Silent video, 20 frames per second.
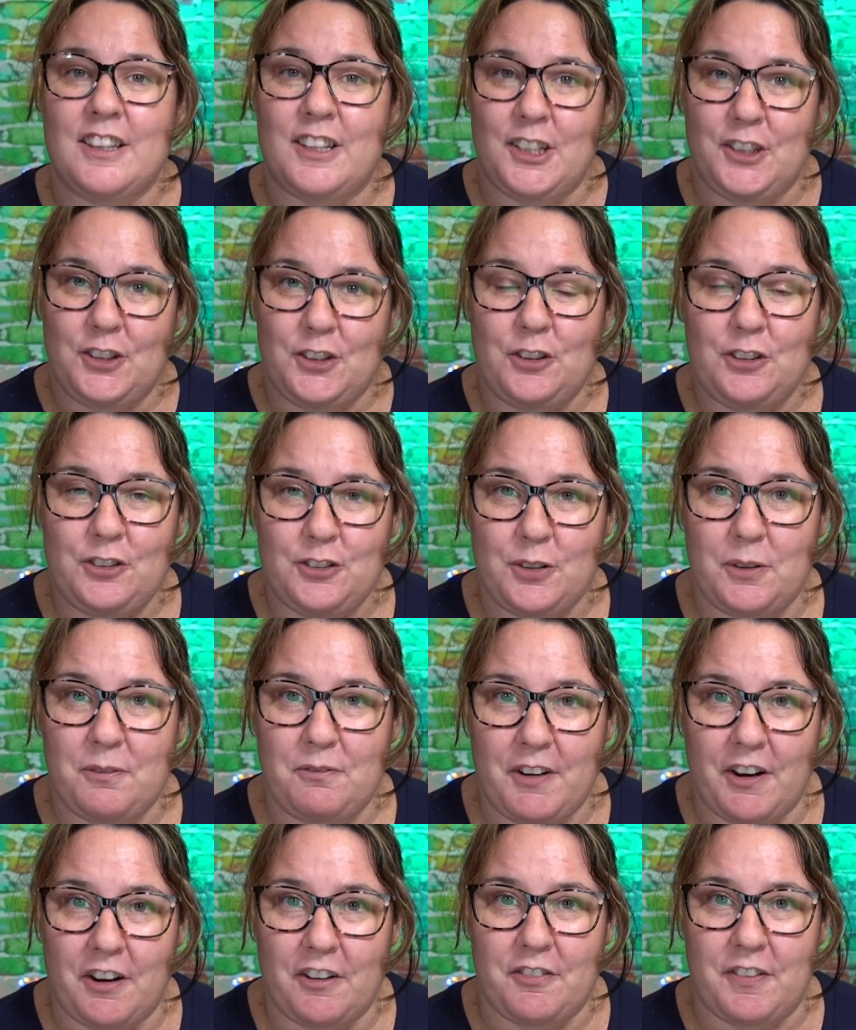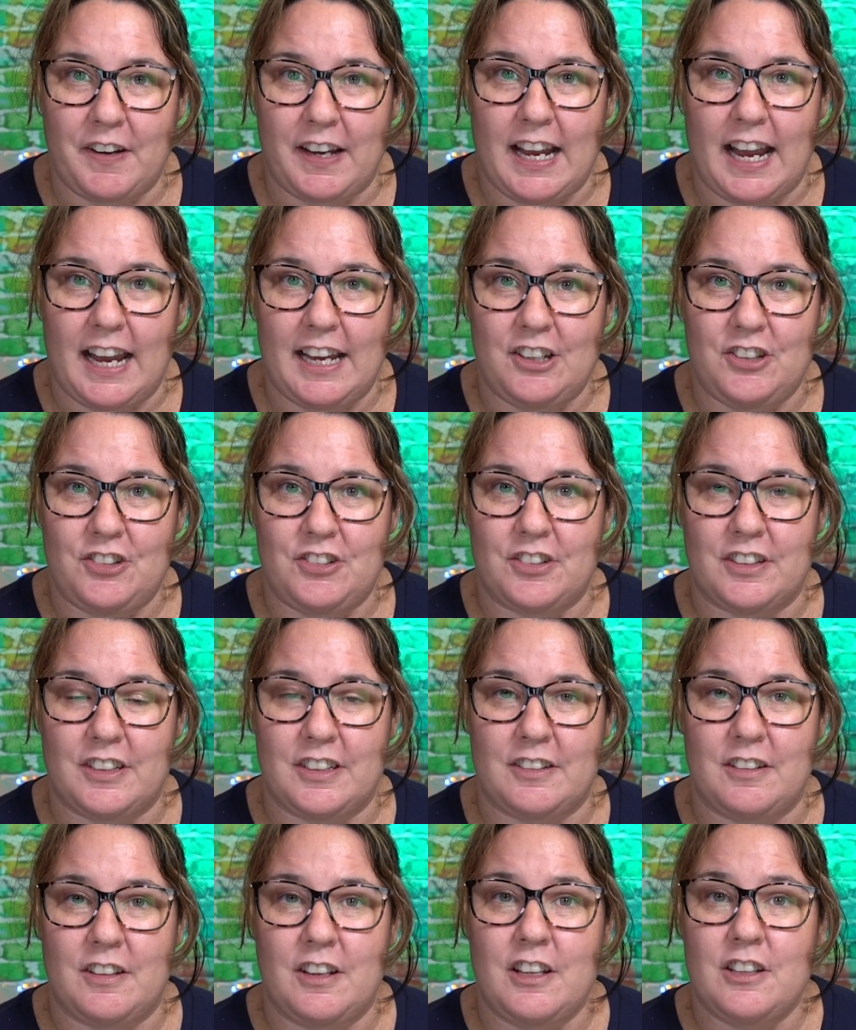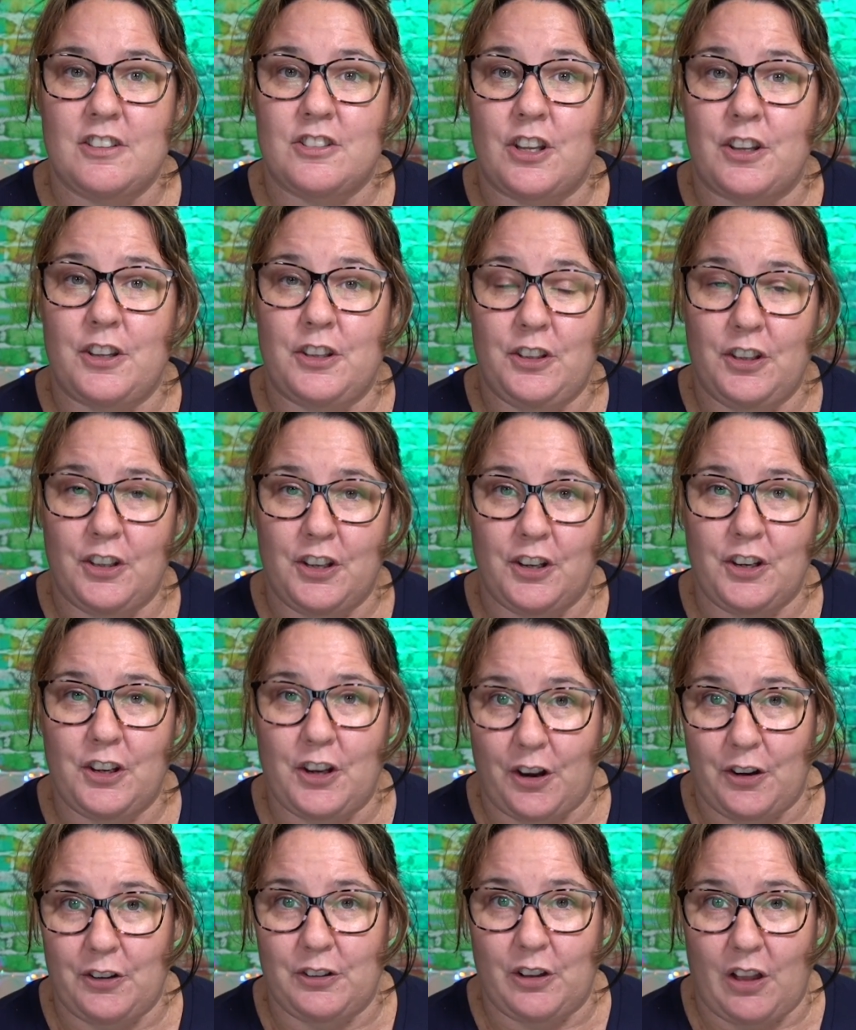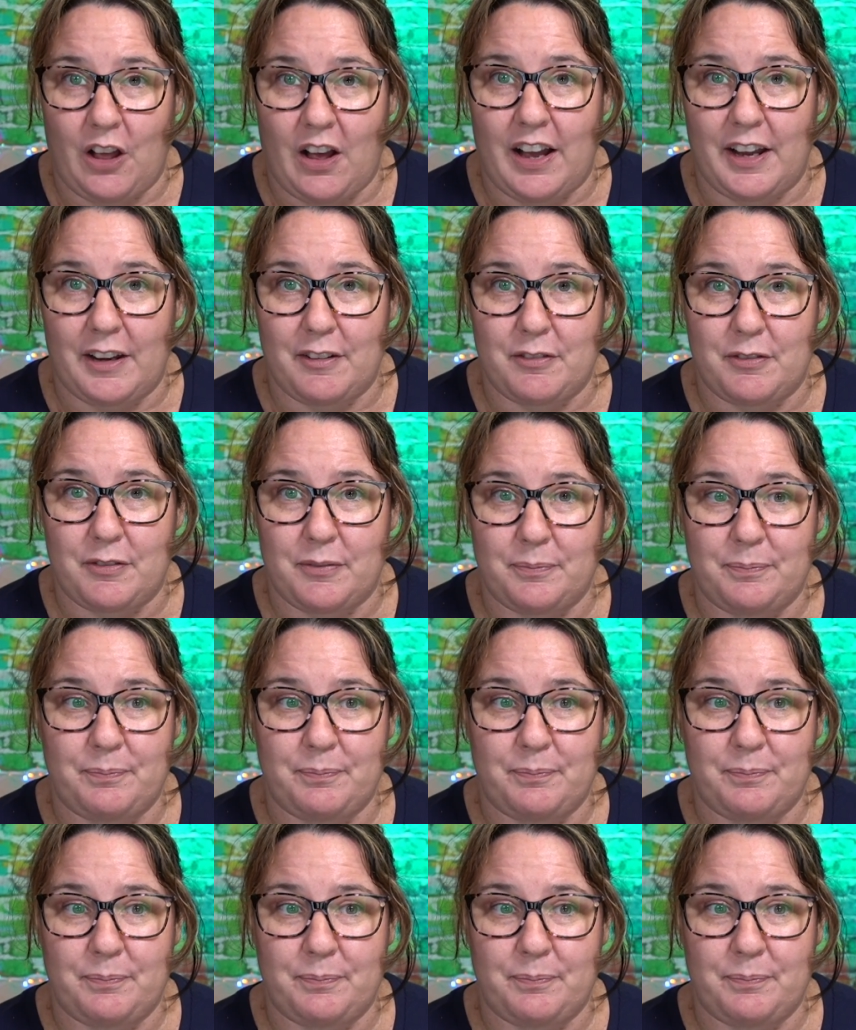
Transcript: the YouTube verification so that you can go live.